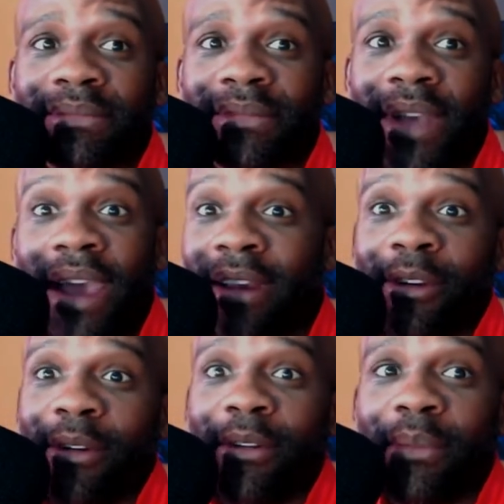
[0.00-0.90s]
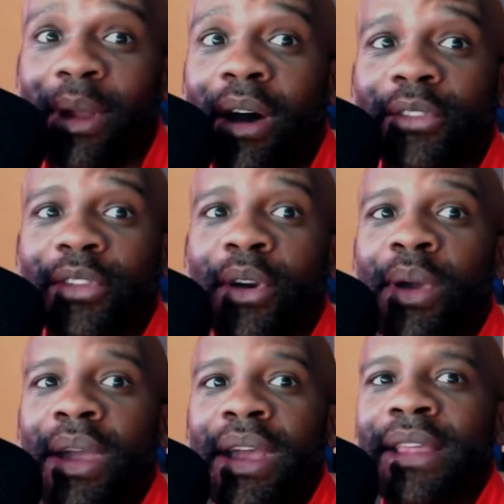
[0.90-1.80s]
I hadn't heard of him at all. So
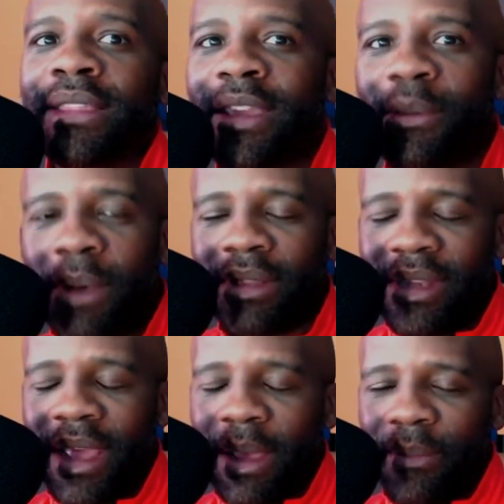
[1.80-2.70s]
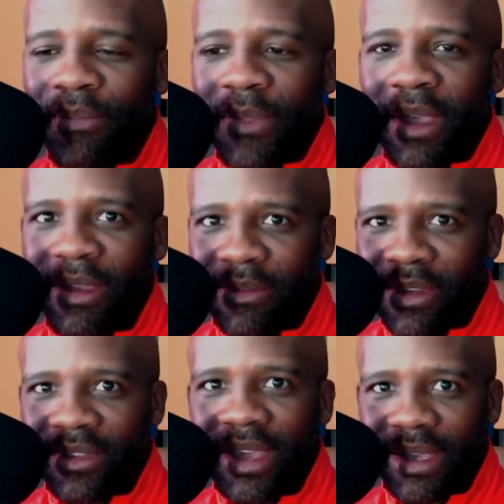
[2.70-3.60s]
think about the name. I'll give you a
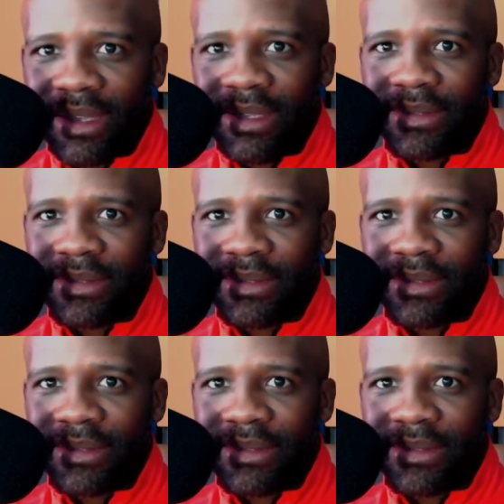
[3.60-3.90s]
second.